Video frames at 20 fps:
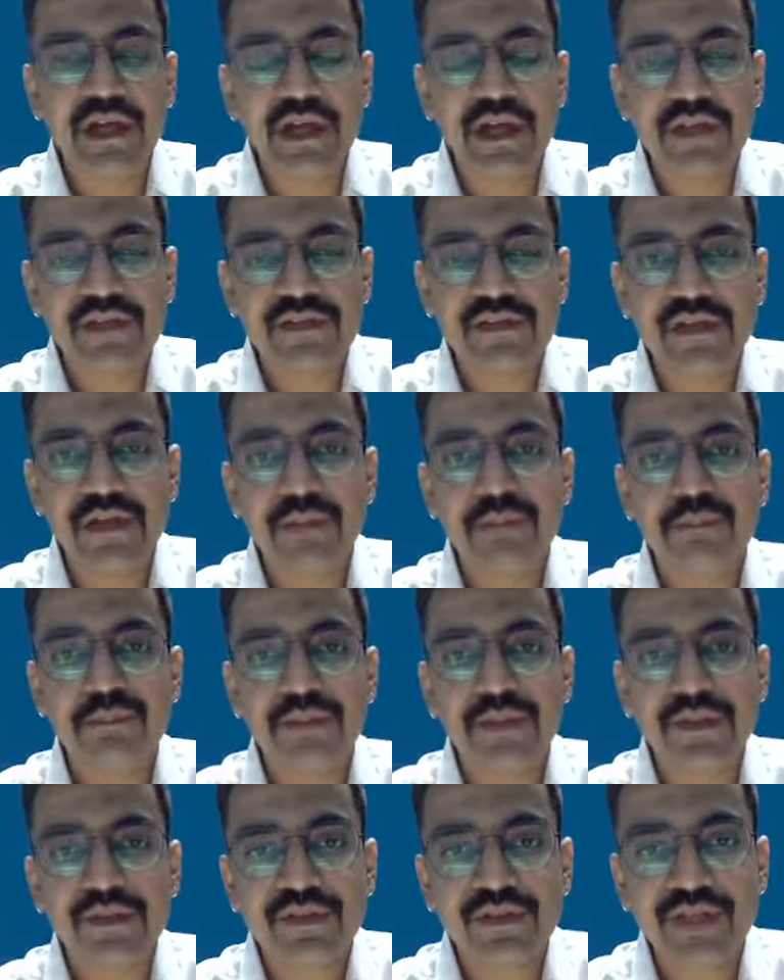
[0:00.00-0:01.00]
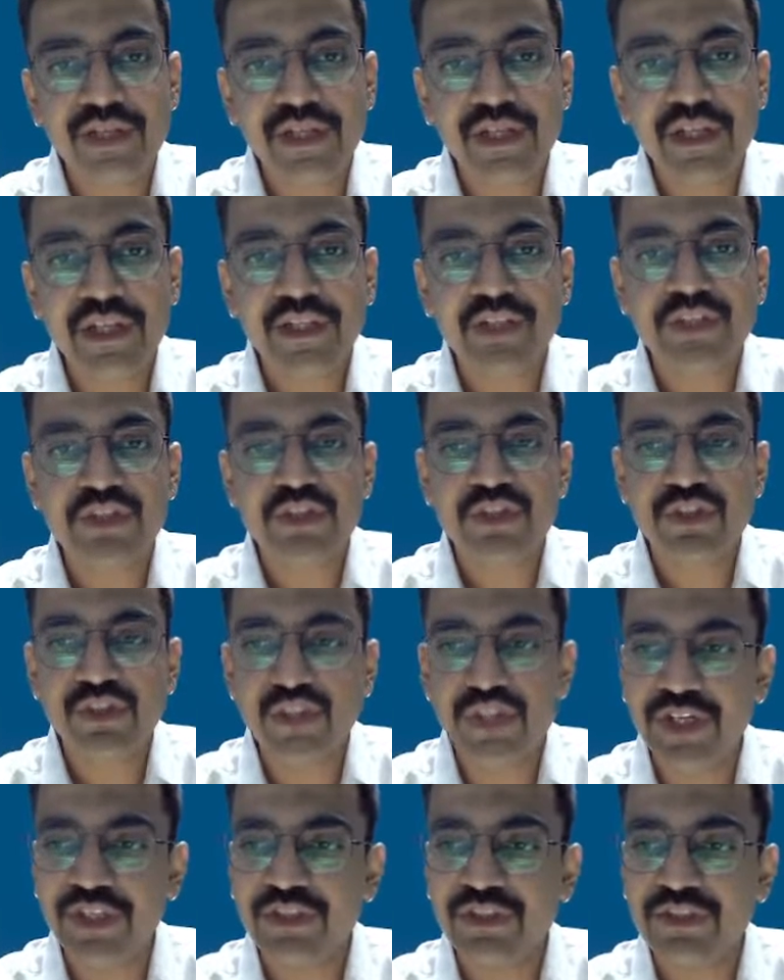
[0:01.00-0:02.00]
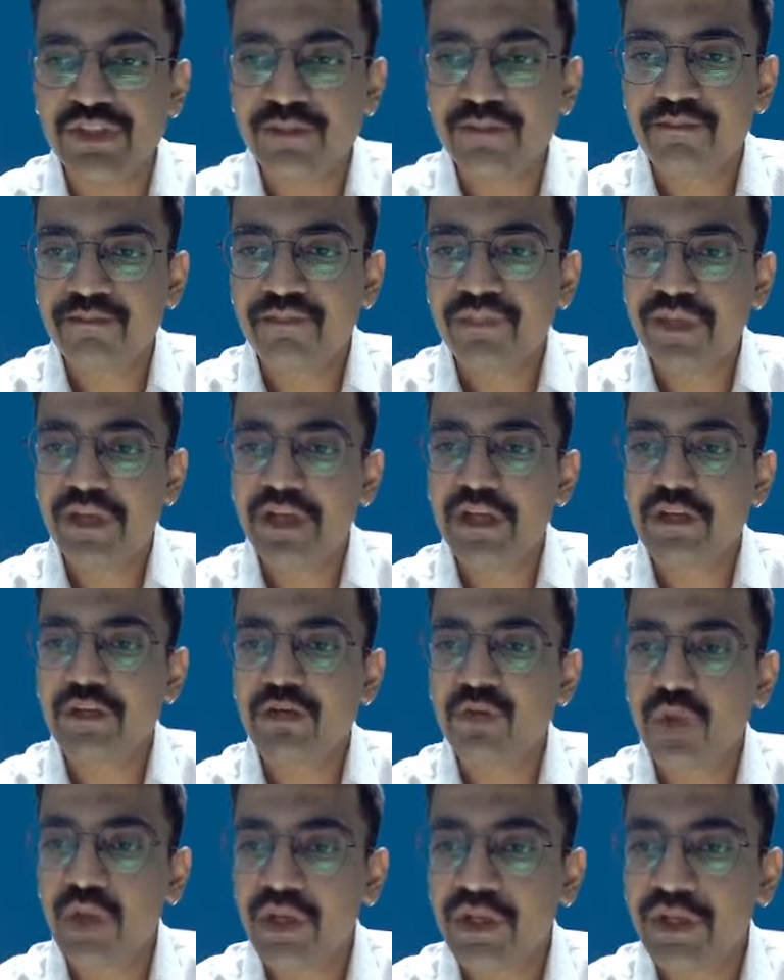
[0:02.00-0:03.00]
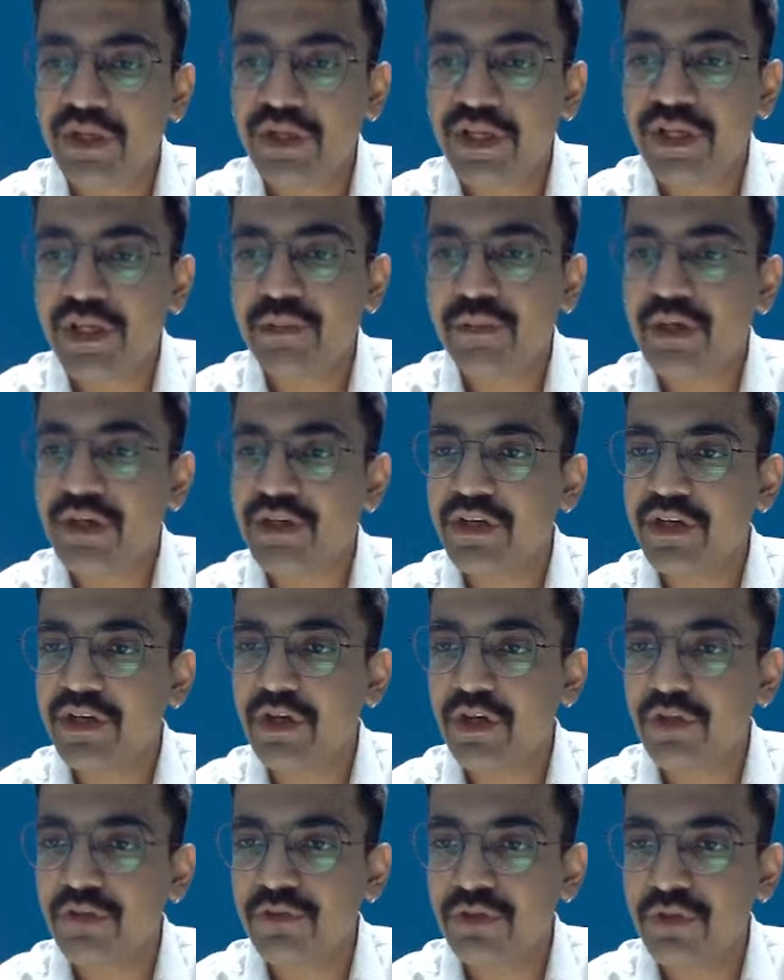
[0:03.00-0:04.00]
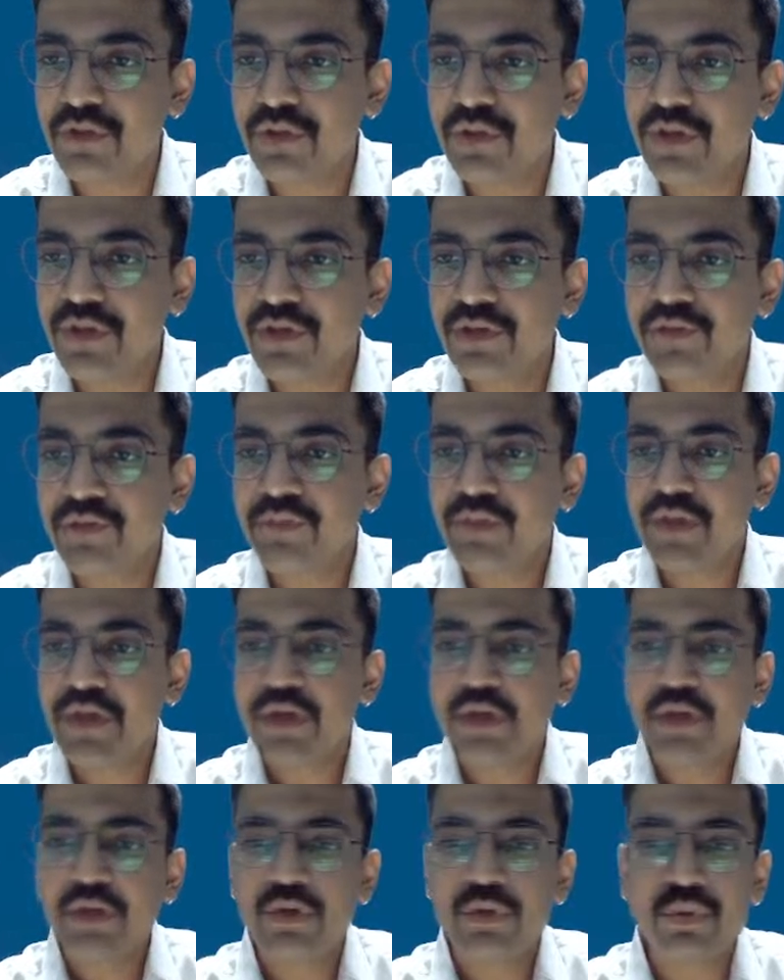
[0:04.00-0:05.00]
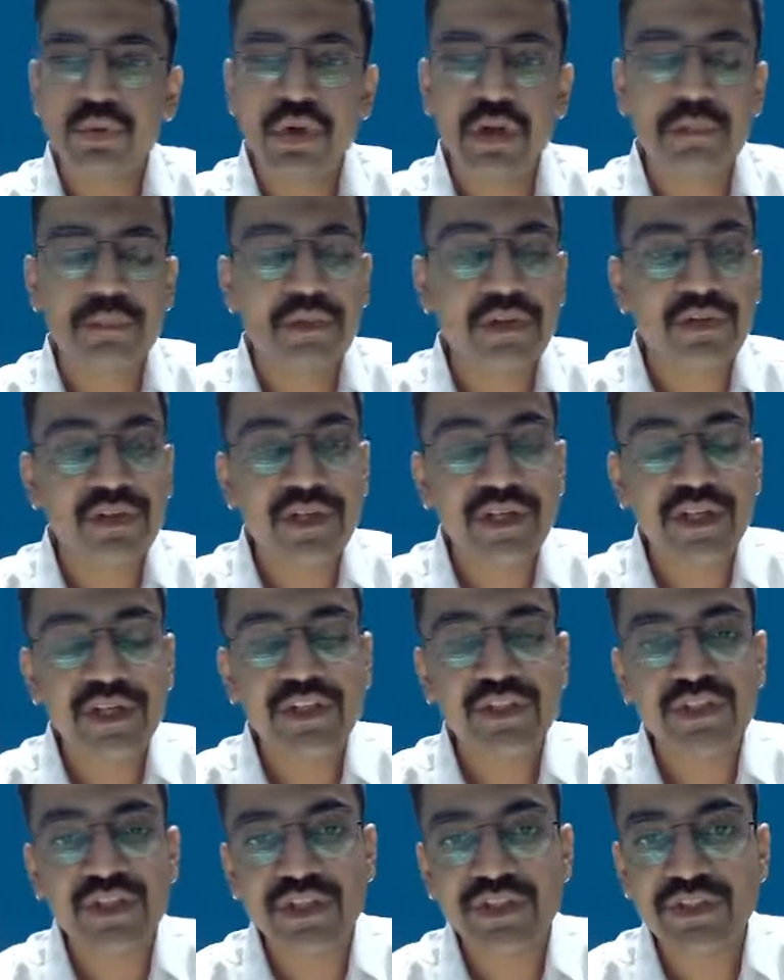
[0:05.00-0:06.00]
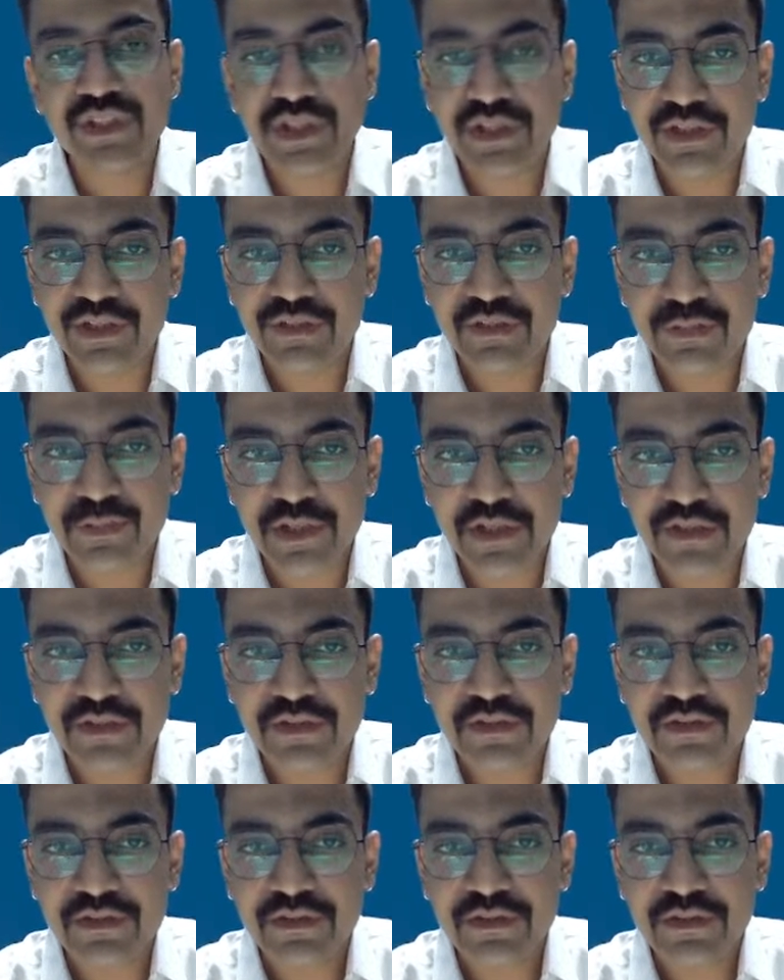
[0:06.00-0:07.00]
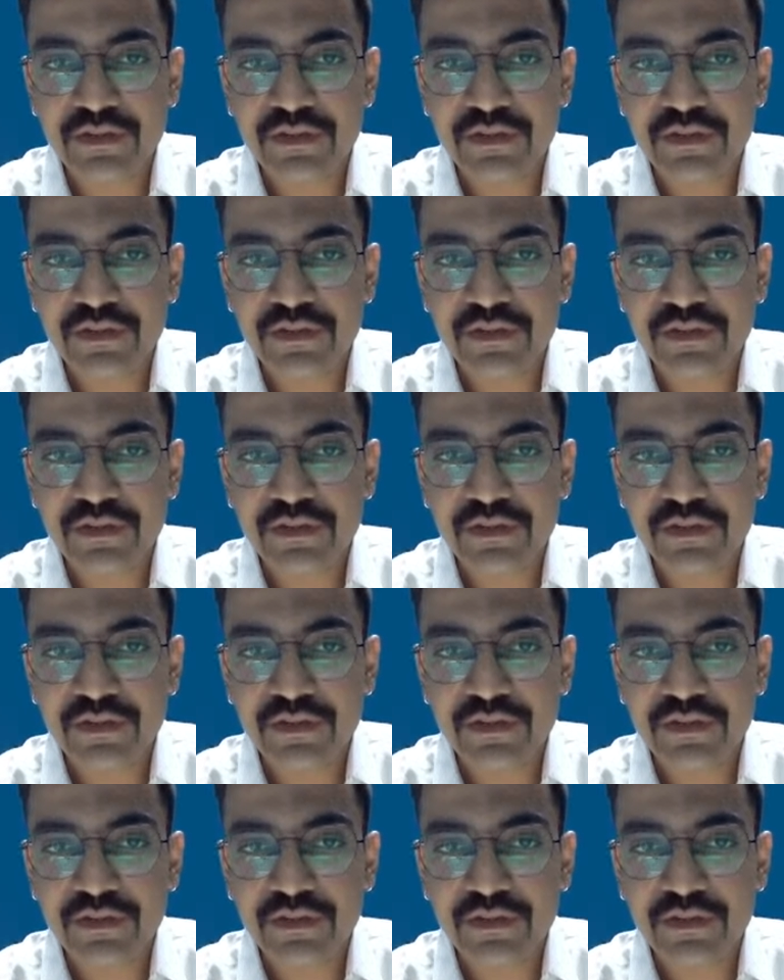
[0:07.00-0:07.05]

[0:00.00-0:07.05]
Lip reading: as a percentage change in quantity demanded of a good to a percentage change in its price.